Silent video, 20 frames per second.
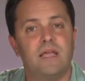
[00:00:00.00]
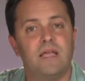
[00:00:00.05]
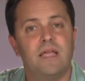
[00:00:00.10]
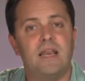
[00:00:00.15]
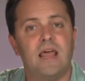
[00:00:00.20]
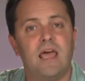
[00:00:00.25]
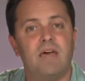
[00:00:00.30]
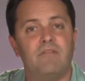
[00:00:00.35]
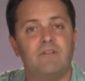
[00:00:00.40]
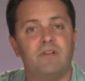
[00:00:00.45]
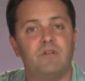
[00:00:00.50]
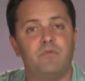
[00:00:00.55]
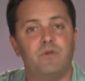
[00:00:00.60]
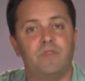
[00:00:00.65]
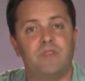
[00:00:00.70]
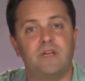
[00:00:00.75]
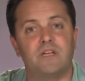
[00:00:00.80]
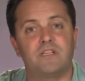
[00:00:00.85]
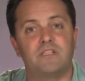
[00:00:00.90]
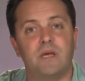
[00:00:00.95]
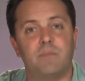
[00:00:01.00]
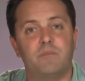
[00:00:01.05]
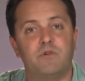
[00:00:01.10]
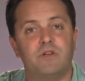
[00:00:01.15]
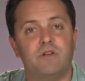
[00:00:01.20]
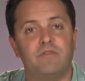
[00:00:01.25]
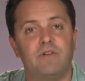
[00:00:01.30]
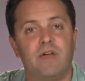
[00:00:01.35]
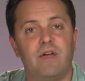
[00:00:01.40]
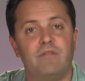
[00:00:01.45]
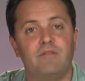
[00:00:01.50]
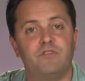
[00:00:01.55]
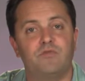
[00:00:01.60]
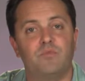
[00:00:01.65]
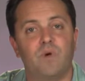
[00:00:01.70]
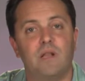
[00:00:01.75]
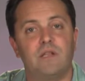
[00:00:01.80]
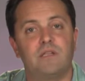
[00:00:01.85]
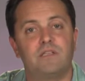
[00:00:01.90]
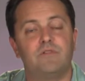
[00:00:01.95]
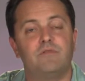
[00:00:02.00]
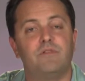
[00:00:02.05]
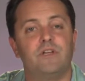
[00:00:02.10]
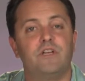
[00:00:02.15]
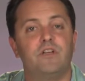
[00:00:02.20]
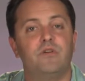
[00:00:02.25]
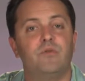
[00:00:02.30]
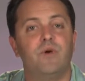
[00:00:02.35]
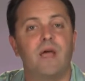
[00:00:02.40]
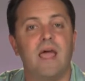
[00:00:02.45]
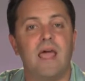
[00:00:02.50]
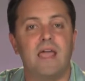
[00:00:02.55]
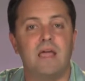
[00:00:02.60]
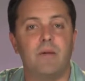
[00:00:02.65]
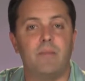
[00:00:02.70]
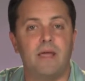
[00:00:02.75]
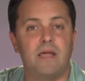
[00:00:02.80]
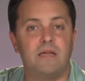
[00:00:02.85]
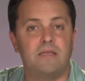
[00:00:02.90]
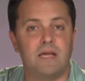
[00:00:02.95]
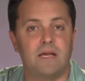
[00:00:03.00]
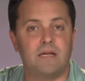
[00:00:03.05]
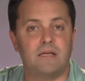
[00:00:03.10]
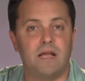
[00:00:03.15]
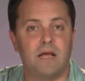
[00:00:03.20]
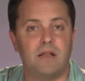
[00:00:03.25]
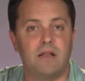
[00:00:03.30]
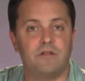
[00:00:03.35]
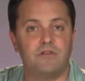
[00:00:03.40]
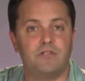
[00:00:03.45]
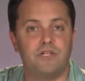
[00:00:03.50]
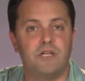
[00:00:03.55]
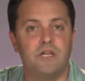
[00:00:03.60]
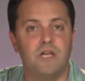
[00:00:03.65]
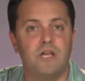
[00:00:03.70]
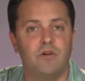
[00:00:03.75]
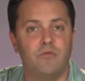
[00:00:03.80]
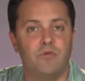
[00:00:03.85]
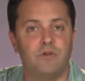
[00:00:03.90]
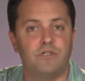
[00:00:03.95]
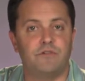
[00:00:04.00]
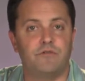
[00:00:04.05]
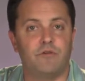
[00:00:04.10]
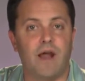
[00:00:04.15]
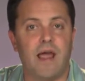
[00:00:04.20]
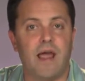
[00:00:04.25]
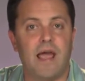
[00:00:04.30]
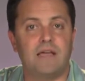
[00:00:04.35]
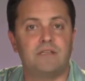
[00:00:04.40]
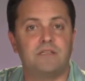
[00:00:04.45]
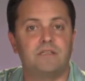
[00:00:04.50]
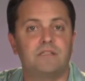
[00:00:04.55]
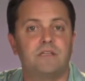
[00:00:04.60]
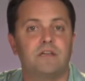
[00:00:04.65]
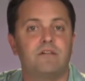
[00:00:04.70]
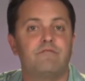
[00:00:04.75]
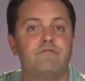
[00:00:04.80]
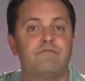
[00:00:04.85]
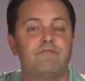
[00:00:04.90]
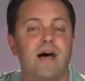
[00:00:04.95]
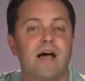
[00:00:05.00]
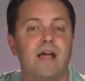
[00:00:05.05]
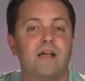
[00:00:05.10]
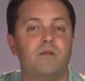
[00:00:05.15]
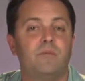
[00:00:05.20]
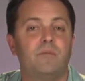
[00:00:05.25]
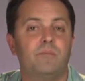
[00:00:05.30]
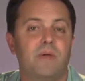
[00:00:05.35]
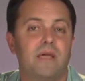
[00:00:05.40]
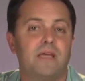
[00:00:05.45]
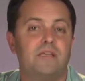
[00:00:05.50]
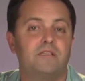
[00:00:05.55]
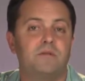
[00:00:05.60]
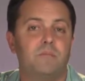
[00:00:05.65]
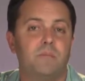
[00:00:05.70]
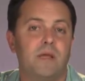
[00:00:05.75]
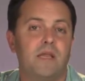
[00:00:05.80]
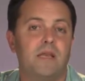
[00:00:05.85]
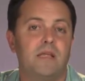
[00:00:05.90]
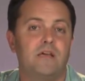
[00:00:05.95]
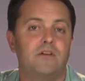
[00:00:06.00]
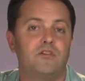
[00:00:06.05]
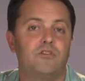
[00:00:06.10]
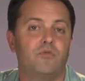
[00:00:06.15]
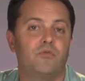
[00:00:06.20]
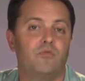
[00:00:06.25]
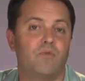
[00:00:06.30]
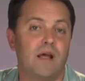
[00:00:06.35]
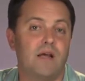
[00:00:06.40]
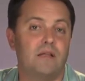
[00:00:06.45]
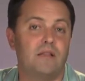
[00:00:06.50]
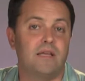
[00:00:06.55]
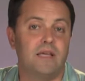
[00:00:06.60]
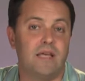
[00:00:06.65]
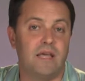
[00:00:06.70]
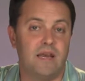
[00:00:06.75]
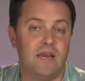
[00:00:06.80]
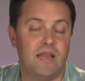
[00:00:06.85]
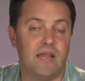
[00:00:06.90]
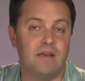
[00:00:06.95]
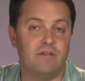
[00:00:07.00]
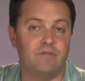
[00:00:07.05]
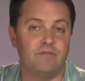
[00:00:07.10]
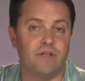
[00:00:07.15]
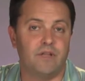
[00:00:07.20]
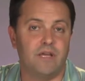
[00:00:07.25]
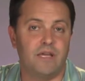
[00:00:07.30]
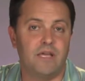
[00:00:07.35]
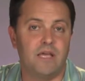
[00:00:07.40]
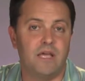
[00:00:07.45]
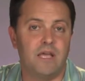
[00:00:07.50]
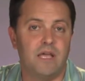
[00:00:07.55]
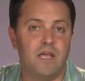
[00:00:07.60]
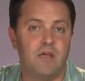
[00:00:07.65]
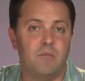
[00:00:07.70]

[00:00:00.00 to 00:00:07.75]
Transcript: In Avid, with the exception of Avid's relatively new AMA technology, which is for accessing file-based media directly and natively,